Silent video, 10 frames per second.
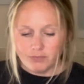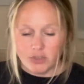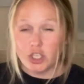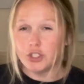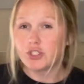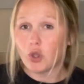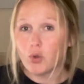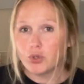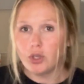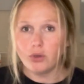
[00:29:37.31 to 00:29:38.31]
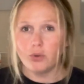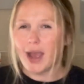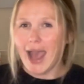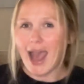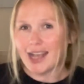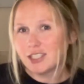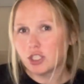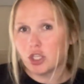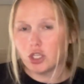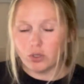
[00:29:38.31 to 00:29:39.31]
consult you,
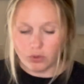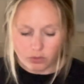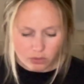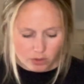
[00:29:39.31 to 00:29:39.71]
ask you.